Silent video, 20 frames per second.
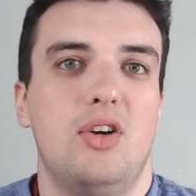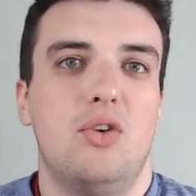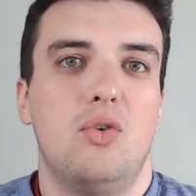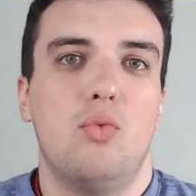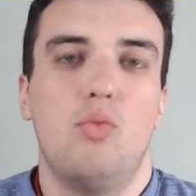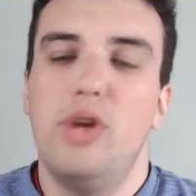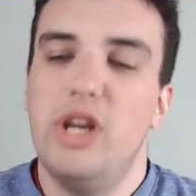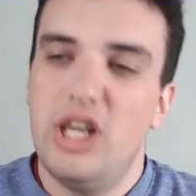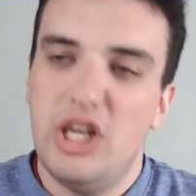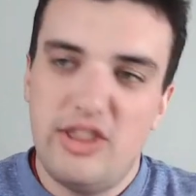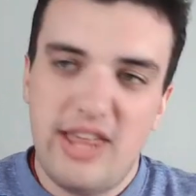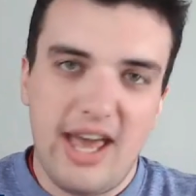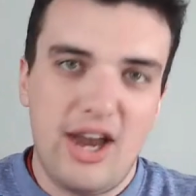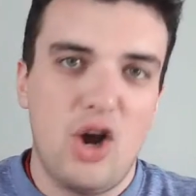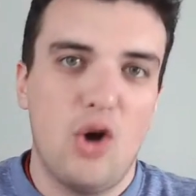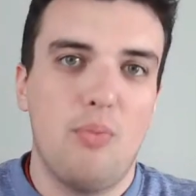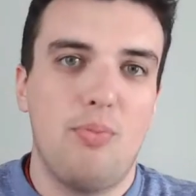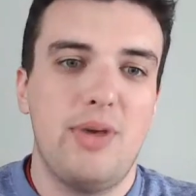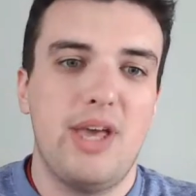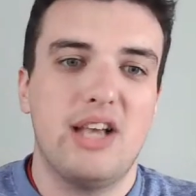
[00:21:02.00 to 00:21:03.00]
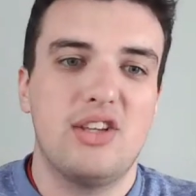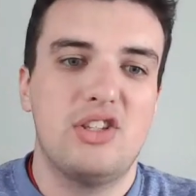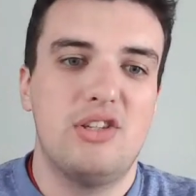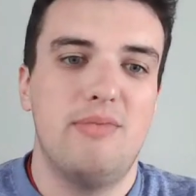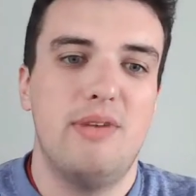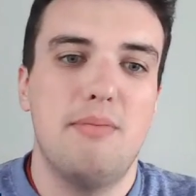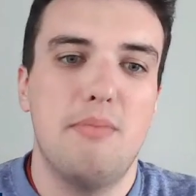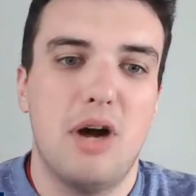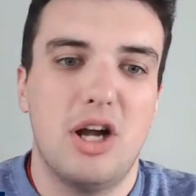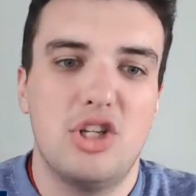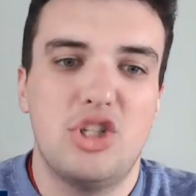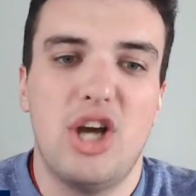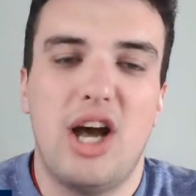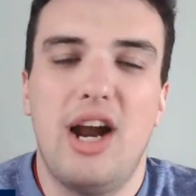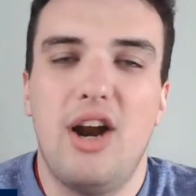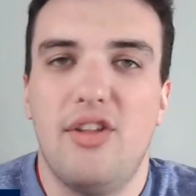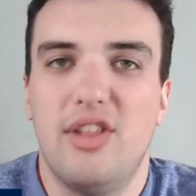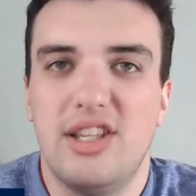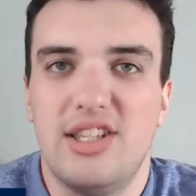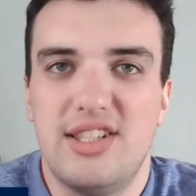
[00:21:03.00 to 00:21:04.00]
we need that OPS to be much
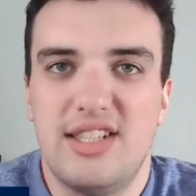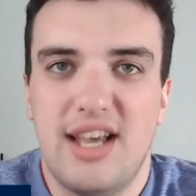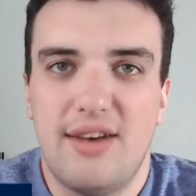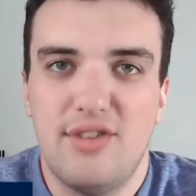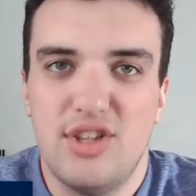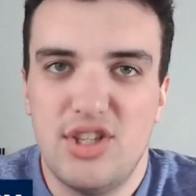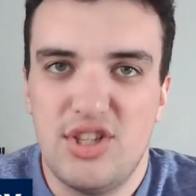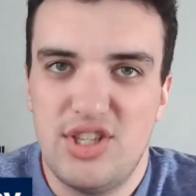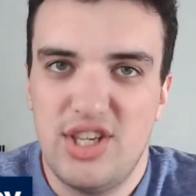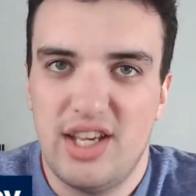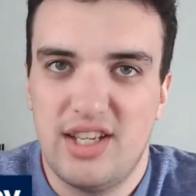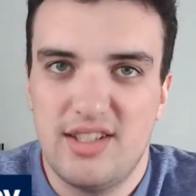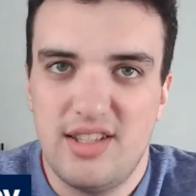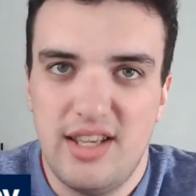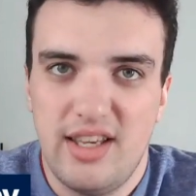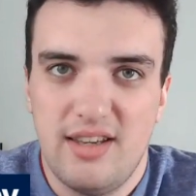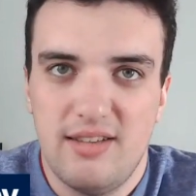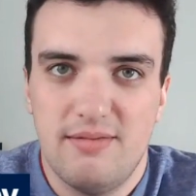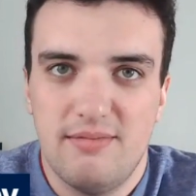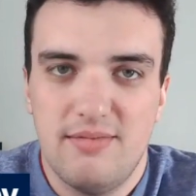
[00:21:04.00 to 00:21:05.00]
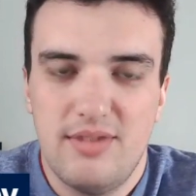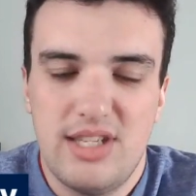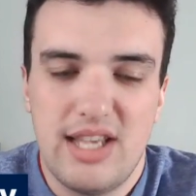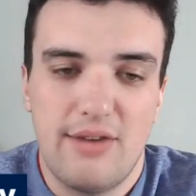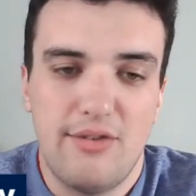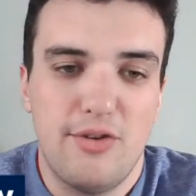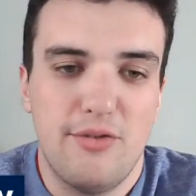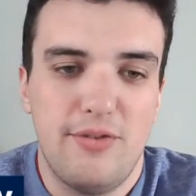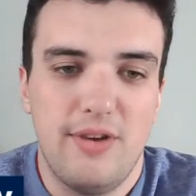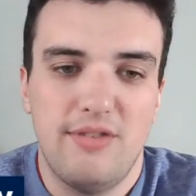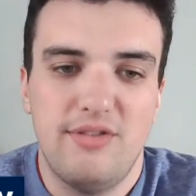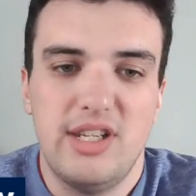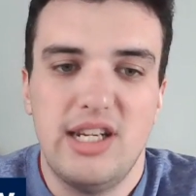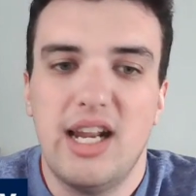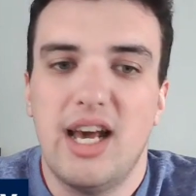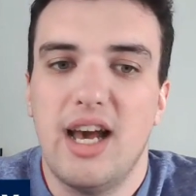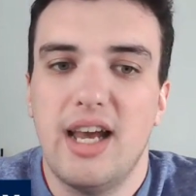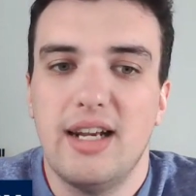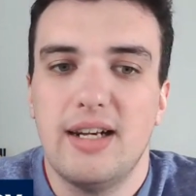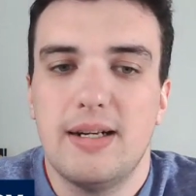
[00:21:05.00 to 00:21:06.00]
higher than 760.
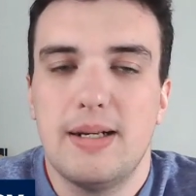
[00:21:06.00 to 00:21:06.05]
759.